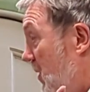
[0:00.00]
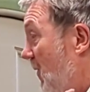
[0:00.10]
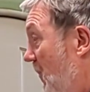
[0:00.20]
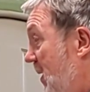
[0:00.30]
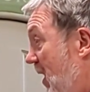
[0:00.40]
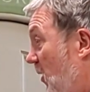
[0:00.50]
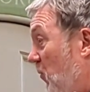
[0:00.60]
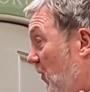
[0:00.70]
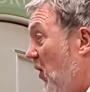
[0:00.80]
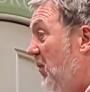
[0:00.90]
never been
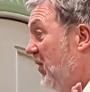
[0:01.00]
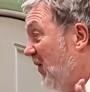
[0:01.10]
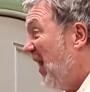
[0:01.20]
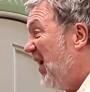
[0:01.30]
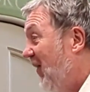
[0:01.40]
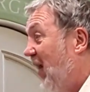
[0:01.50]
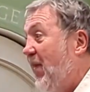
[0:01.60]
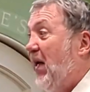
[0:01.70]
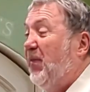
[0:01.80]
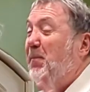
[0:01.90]
equal. Nobody's done anything
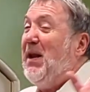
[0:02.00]
like that.